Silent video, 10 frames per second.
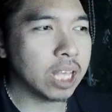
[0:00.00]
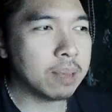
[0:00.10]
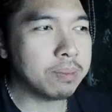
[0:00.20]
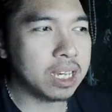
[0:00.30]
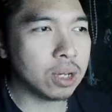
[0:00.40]

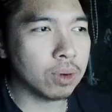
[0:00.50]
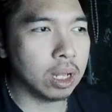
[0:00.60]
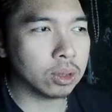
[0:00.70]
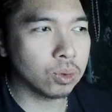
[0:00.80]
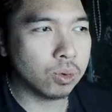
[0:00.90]
then be
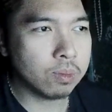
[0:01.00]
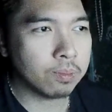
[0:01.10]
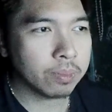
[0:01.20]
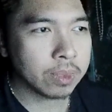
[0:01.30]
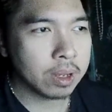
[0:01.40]
equal to,
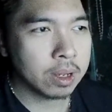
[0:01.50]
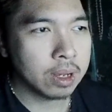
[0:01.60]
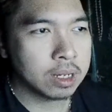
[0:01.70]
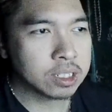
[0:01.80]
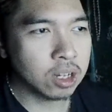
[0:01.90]

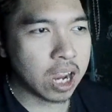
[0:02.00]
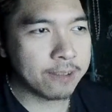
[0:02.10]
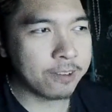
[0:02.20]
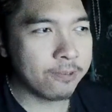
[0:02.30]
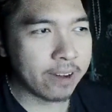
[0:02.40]
so f
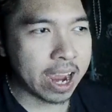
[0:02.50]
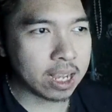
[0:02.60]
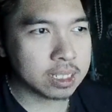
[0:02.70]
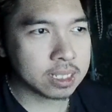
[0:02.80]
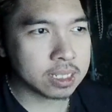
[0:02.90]
of
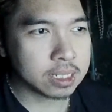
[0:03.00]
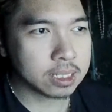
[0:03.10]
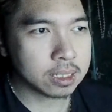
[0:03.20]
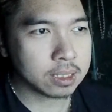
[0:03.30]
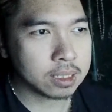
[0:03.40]
x
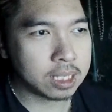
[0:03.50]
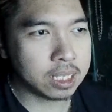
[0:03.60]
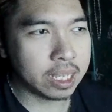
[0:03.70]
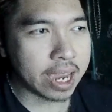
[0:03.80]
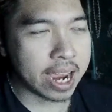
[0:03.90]
d
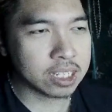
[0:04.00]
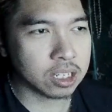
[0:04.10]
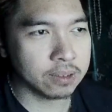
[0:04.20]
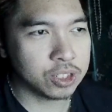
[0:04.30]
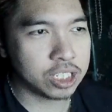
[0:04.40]
dx
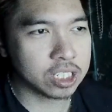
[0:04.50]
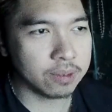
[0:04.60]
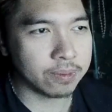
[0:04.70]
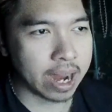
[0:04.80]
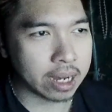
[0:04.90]
of g
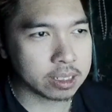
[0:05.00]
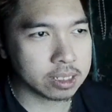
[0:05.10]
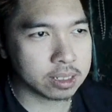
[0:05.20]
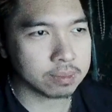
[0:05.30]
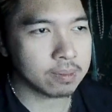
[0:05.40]
sub
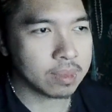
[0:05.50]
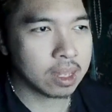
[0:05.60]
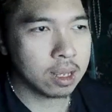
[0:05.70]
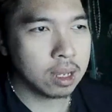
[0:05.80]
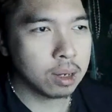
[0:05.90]
x
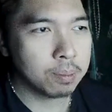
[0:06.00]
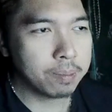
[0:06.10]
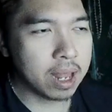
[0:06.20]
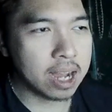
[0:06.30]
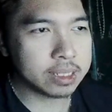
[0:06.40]

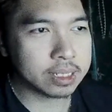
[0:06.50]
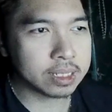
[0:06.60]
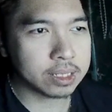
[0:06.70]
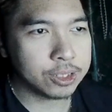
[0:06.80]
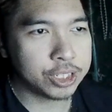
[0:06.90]

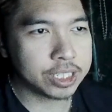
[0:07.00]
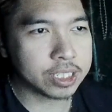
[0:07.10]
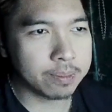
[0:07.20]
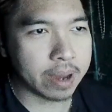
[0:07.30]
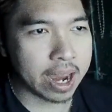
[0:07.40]
plus g
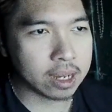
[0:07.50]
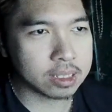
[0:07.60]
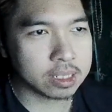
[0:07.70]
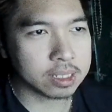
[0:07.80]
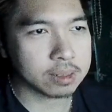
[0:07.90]
sub
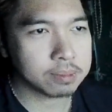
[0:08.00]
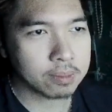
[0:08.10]
x